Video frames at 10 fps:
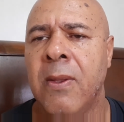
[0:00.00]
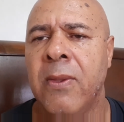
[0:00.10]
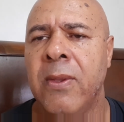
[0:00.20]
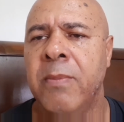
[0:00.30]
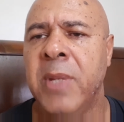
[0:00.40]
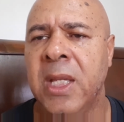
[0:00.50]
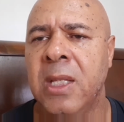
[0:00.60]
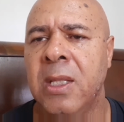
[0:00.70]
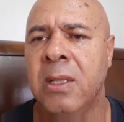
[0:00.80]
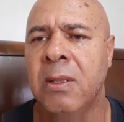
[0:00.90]

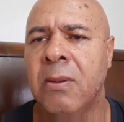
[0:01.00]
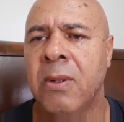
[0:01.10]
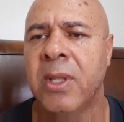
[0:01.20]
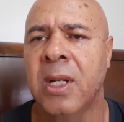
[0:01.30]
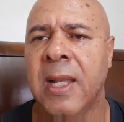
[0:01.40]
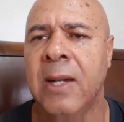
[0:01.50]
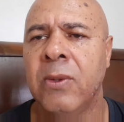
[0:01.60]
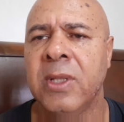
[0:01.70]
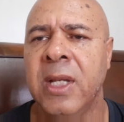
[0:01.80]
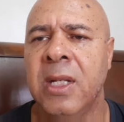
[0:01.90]
Bing, or the Cloud
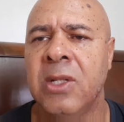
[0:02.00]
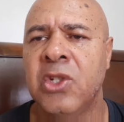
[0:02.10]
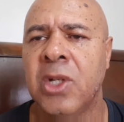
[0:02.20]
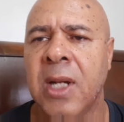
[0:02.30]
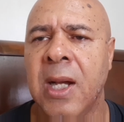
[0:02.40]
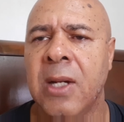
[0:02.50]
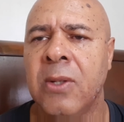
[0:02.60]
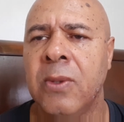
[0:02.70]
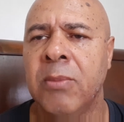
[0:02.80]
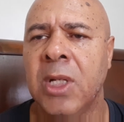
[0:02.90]
Gate in Chicago
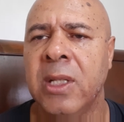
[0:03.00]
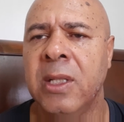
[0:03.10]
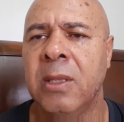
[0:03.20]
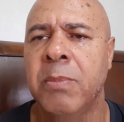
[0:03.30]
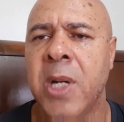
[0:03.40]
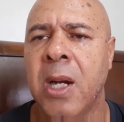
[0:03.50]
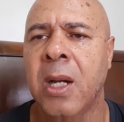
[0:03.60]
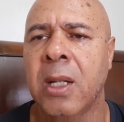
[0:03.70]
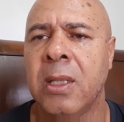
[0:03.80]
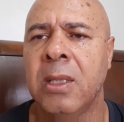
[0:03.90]
in Millennium Park,